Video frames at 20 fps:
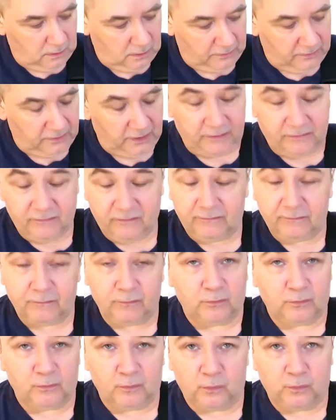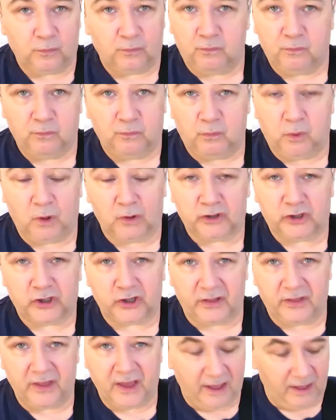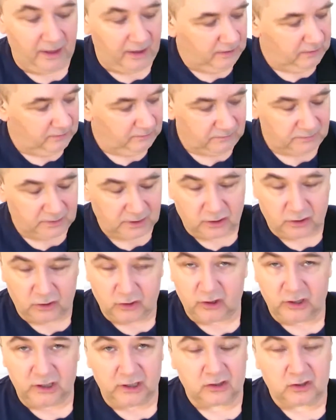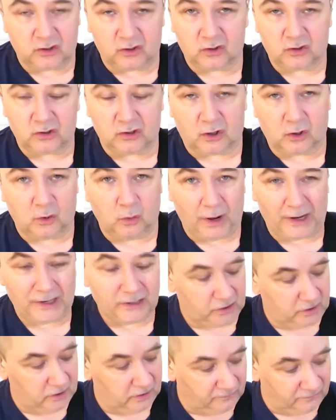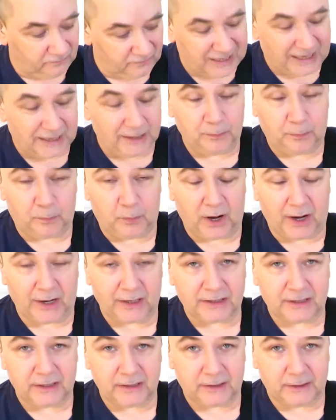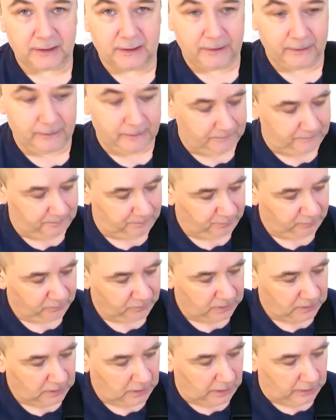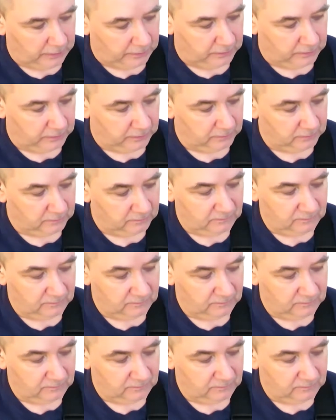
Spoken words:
And then once you're there, it's just a question of keep practicing it and